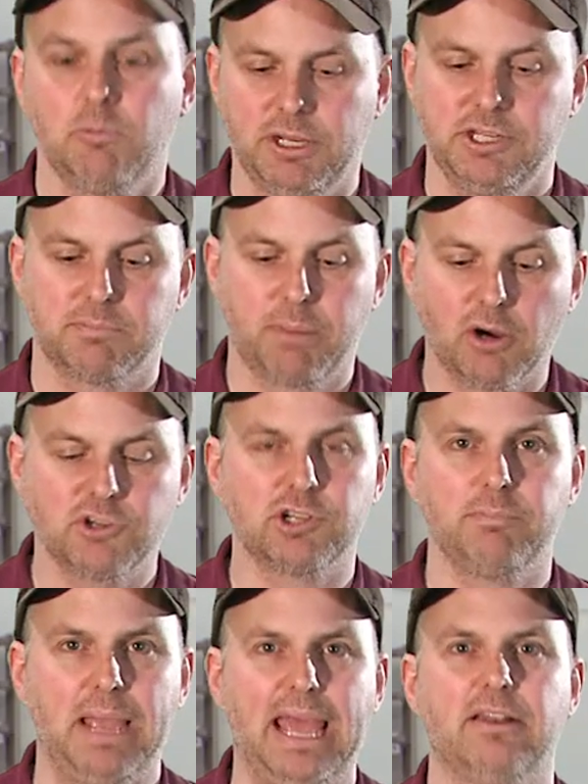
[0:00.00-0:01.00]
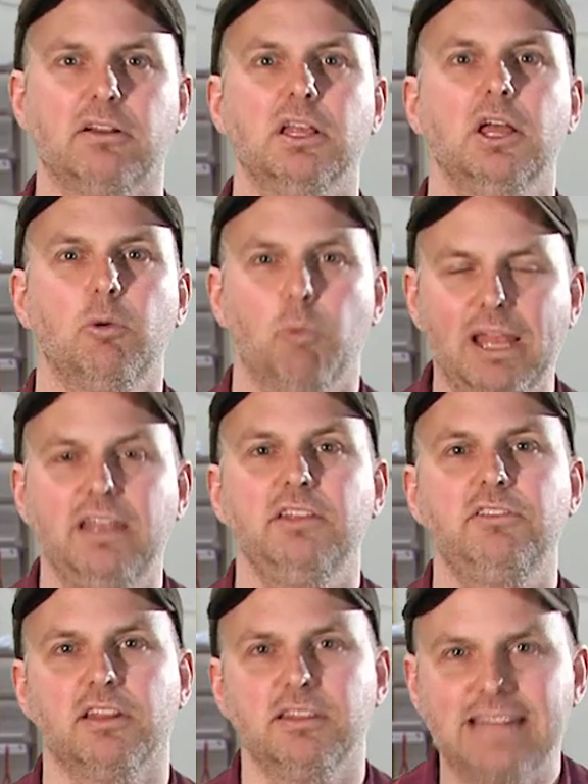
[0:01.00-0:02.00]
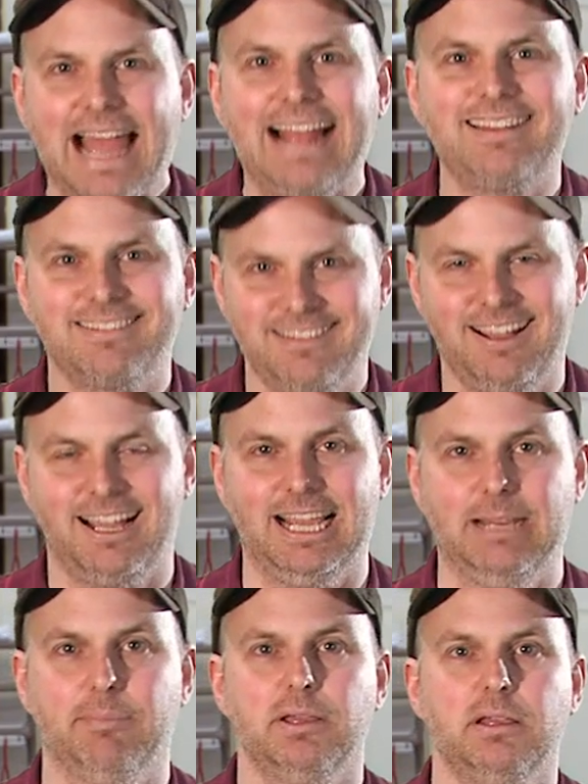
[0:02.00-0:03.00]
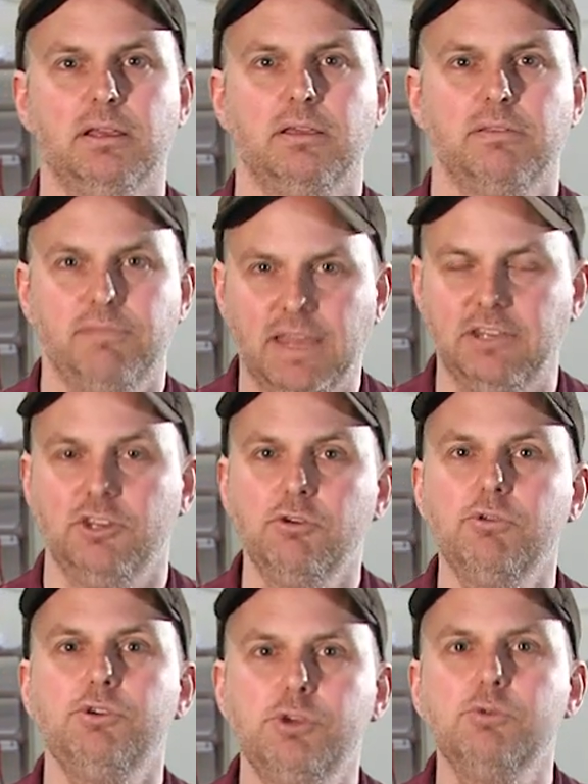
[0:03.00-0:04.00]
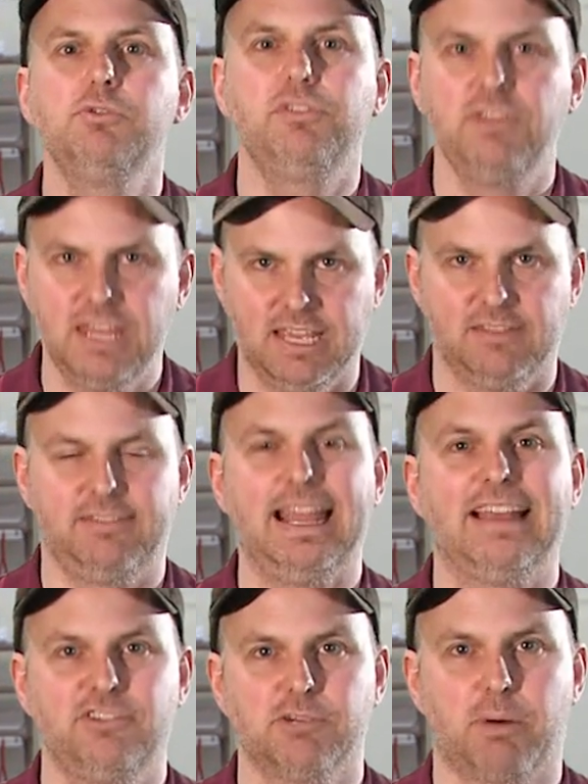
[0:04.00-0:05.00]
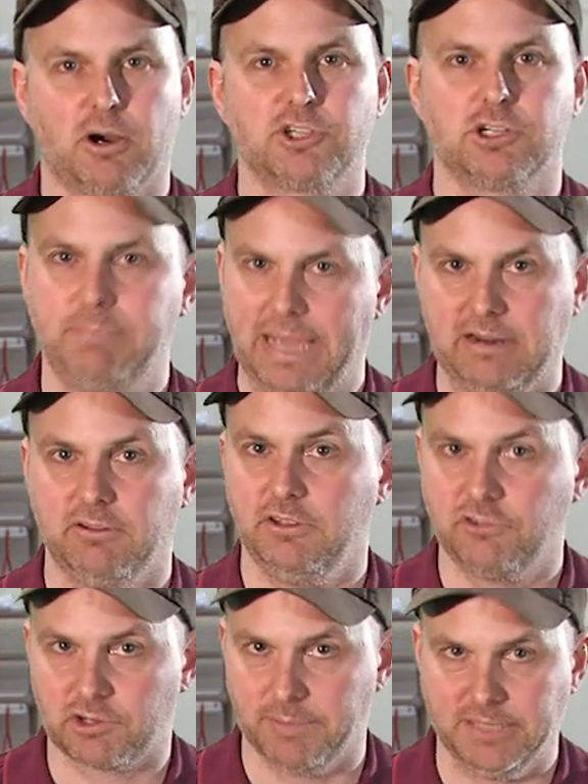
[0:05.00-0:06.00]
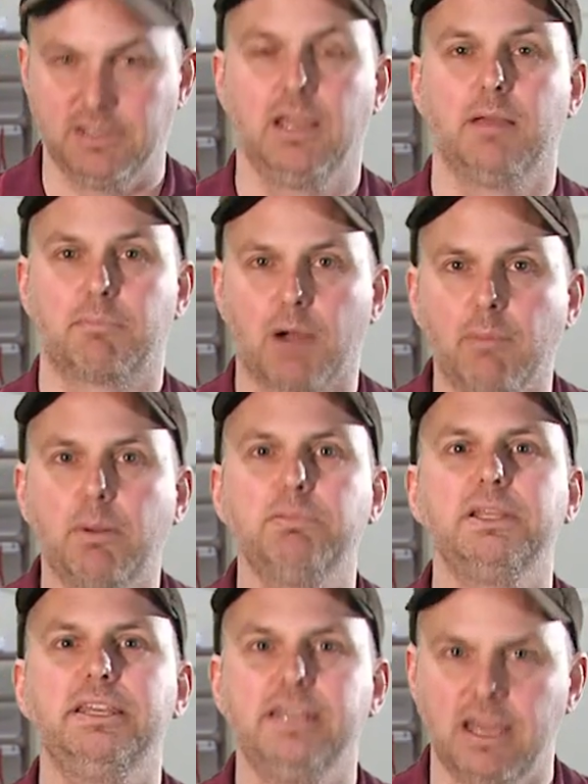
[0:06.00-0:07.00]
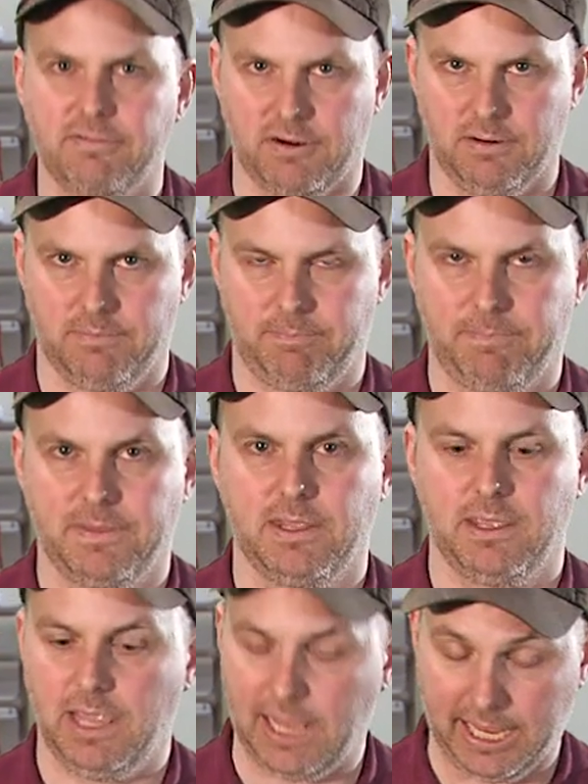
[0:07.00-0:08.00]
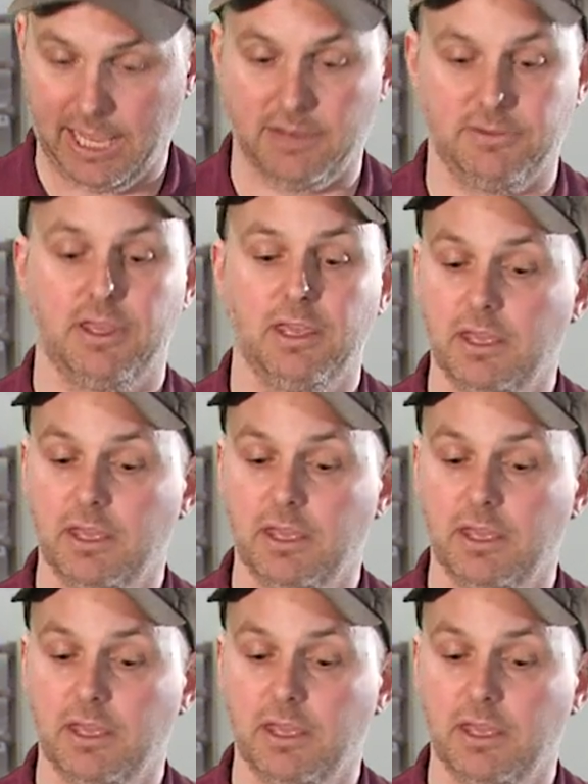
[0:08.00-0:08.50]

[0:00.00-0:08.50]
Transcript: when your partial panel, when is the last time that you used this as your partial panel instrument? Probably never. And